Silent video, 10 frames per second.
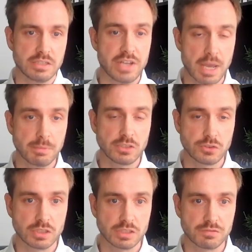Damage
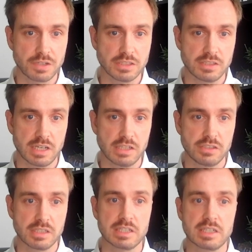to this
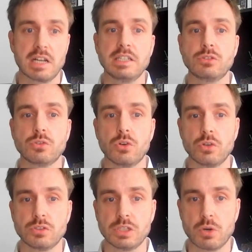vegetation can lead to the
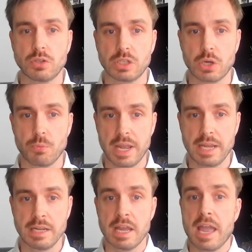earth eroding
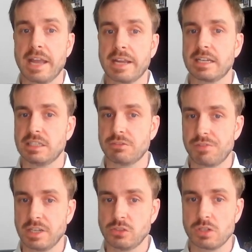away and can
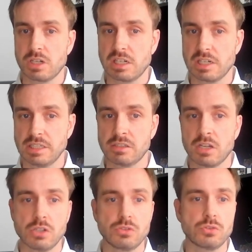eventually lead
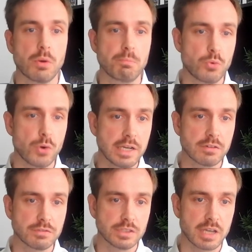to a break
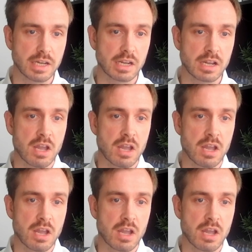of a dike.